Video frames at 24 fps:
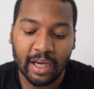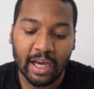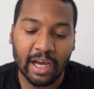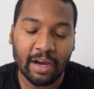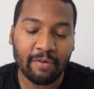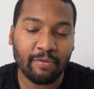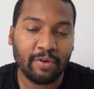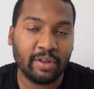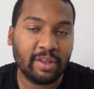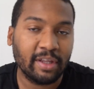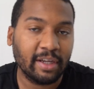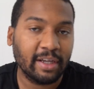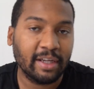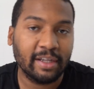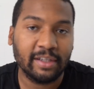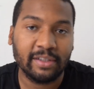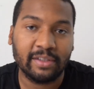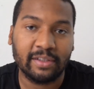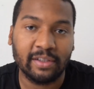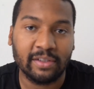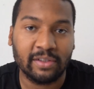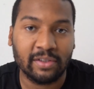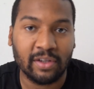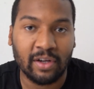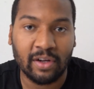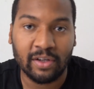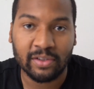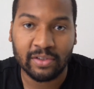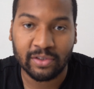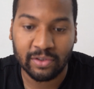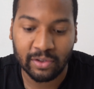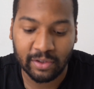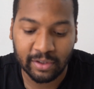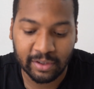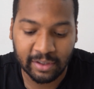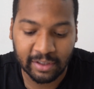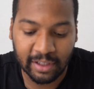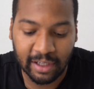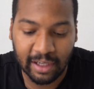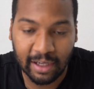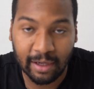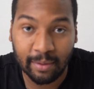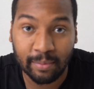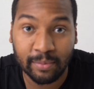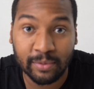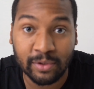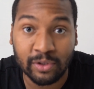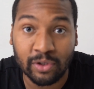Everything else is also the
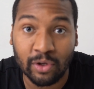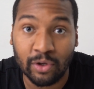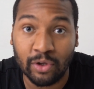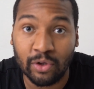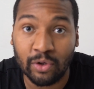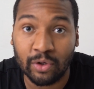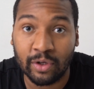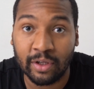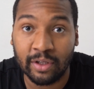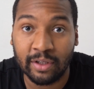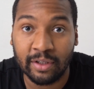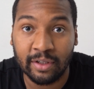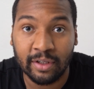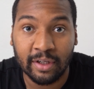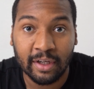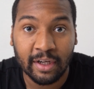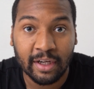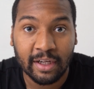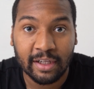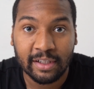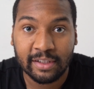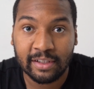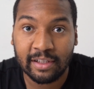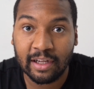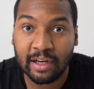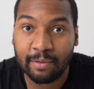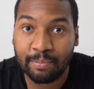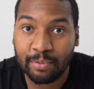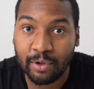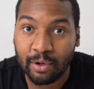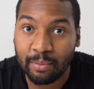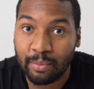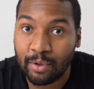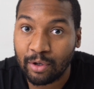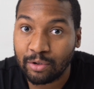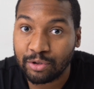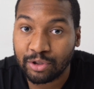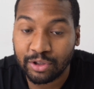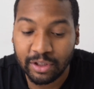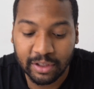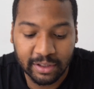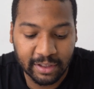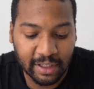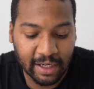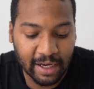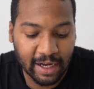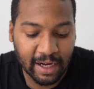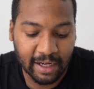same, so you can set up your
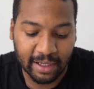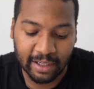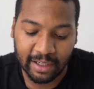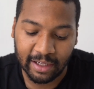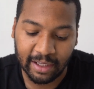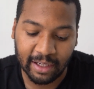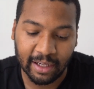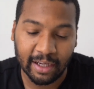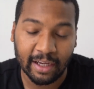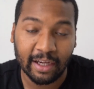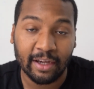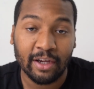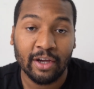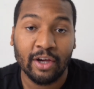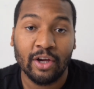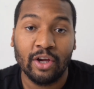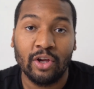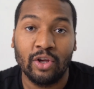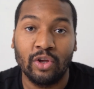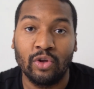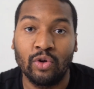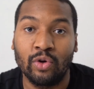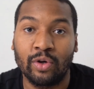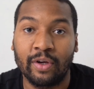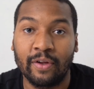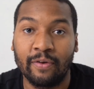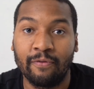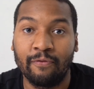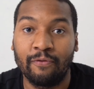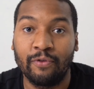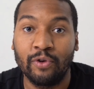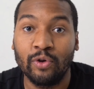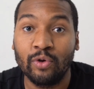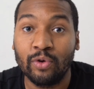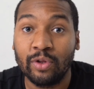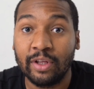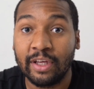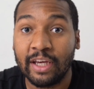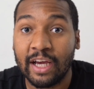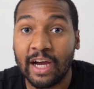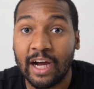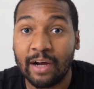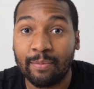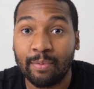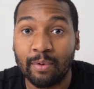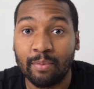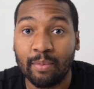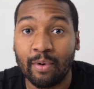motion tagging, you can view the
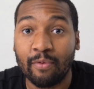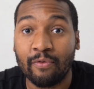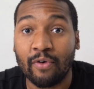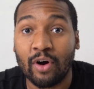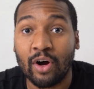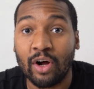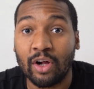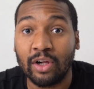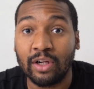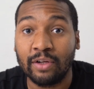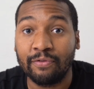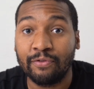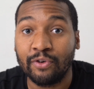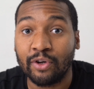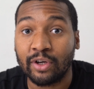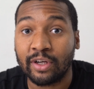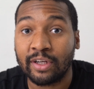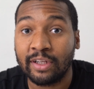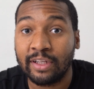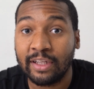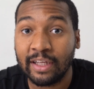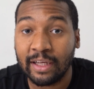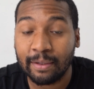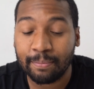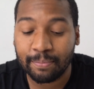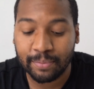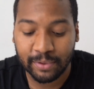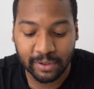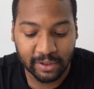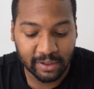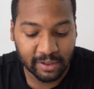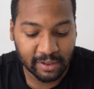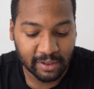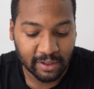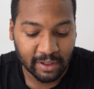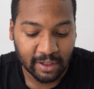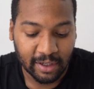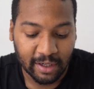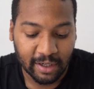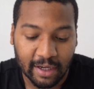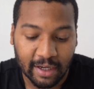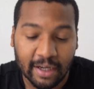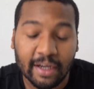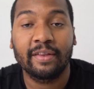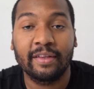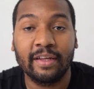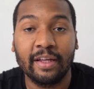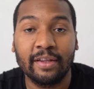album of all of your clips,
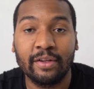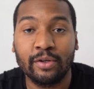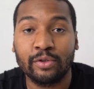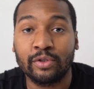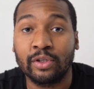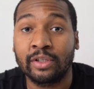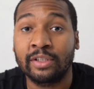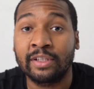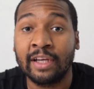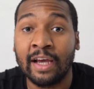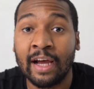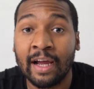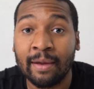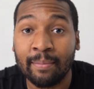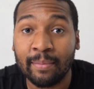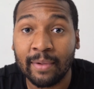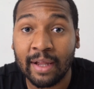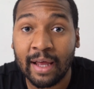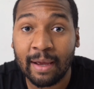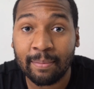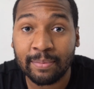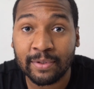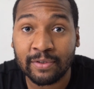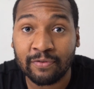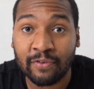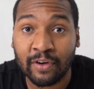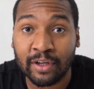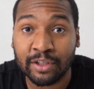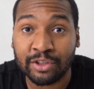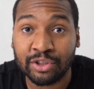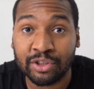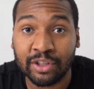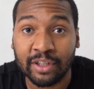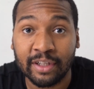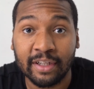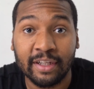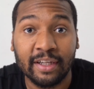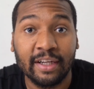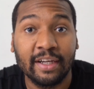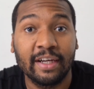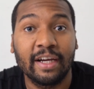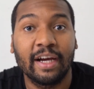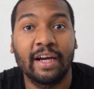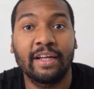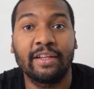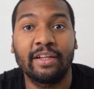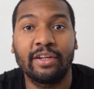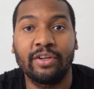then there's a time-lapse function,
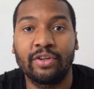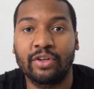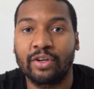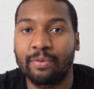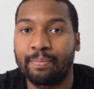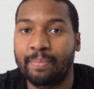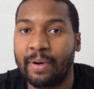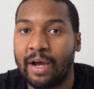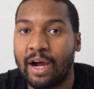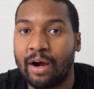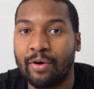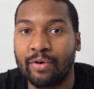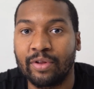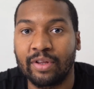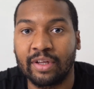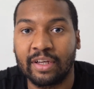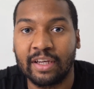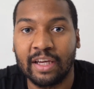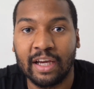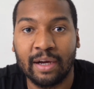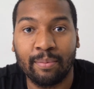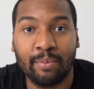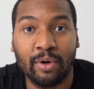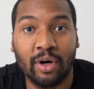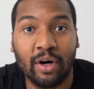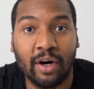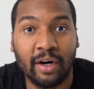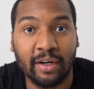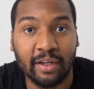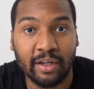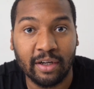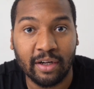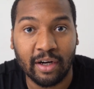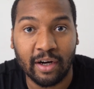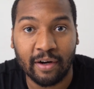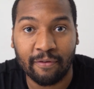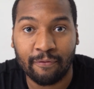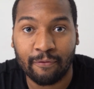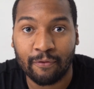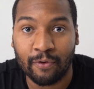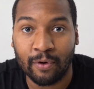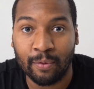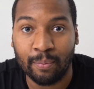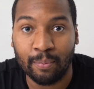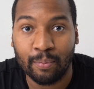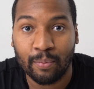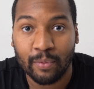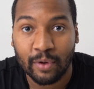and then you can power the camera on and off
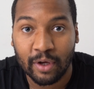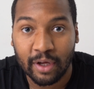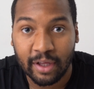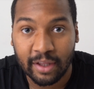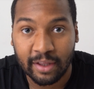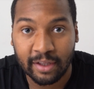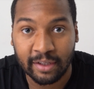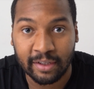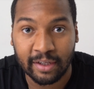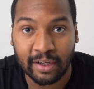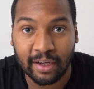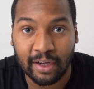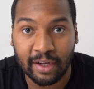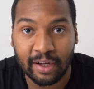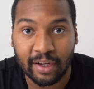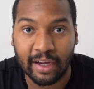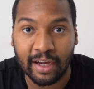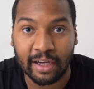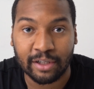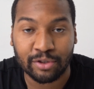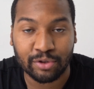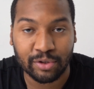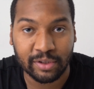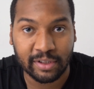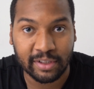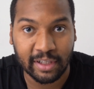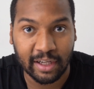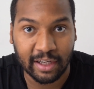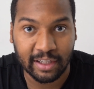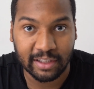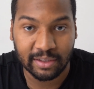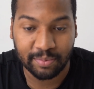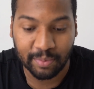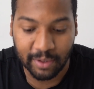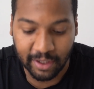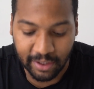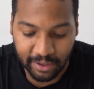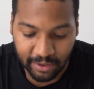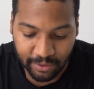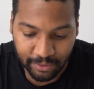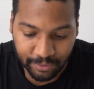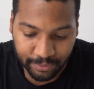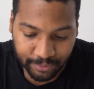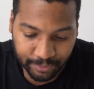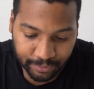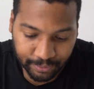from the extra settings menu.